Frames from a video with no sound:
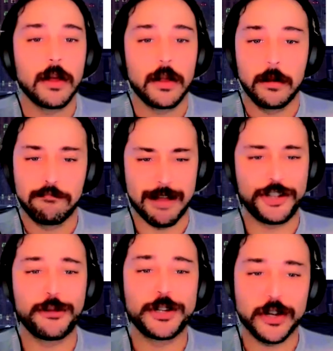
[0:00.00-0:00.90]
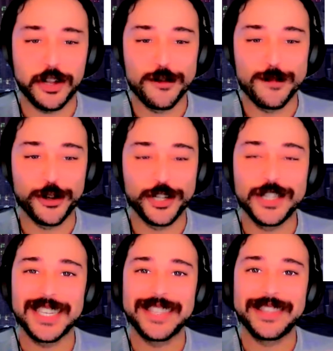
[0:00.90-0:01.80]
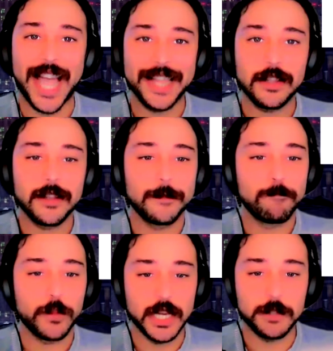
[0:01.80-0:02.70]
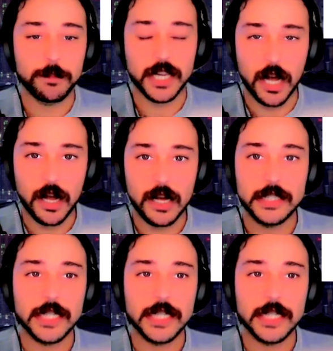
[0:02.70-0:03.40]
Men should restrict their emotions. That is because